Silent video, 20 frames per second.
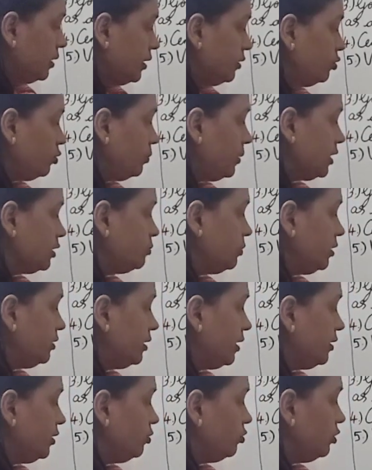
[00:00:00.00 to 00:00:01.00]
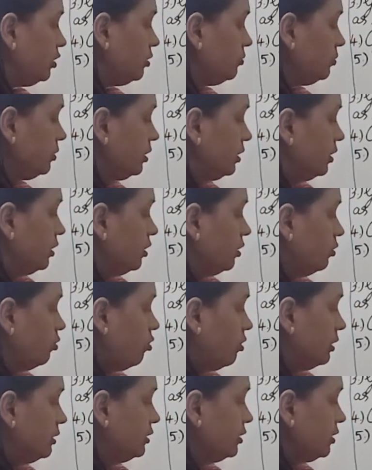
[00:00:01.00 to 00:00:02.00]
endoplasmic reticulum,
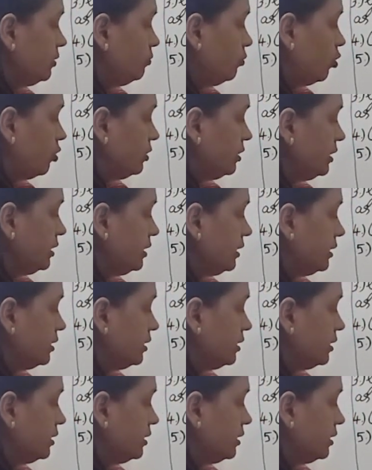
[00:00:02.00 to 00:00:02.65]
Golgi body